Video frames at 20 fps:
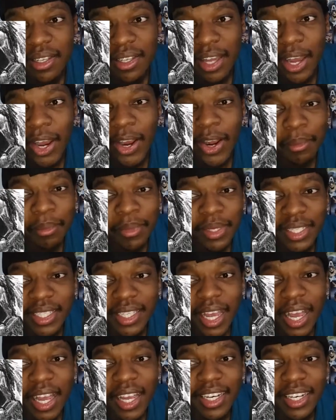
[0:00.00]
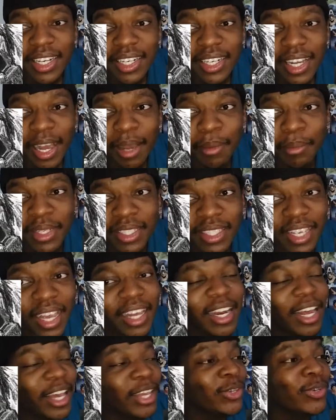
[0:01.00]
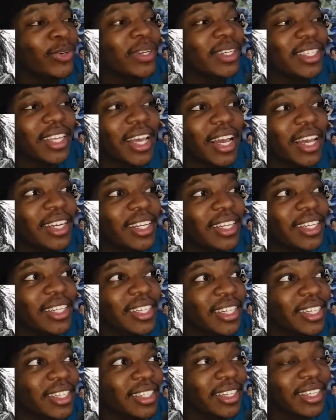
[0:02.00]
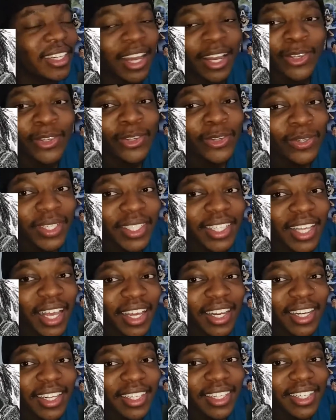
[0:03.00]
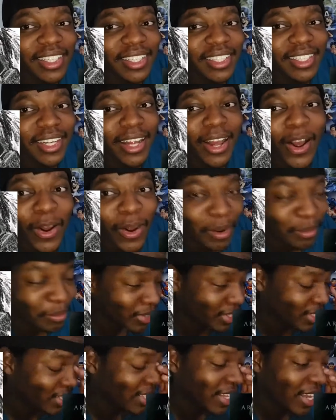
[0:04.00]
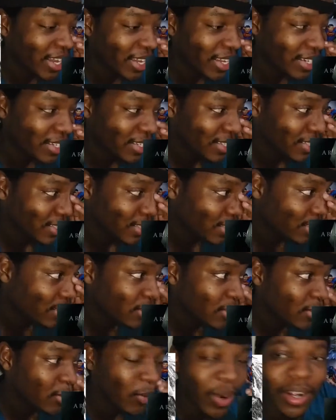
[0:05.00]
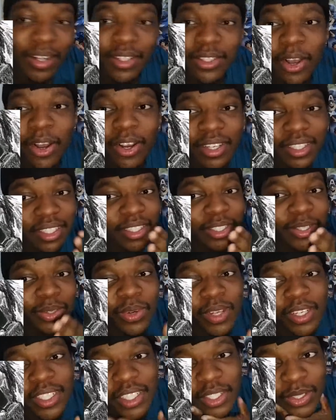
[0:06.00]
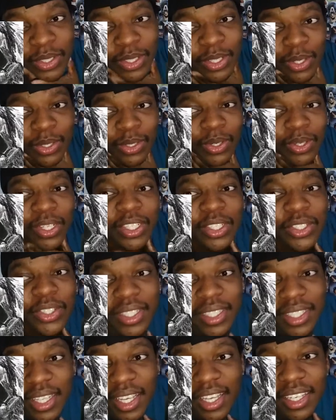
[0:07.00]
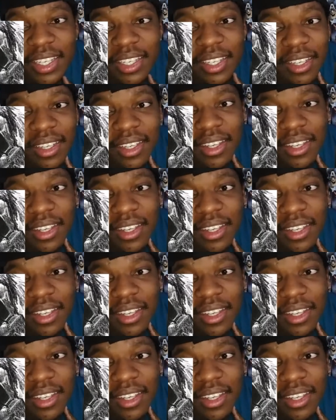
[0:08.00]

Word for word: Yeah, I'm excited. I'm excited. Are you excited? Are you excited? Yeah, I'm excited. Wild Dog situation was also interesting.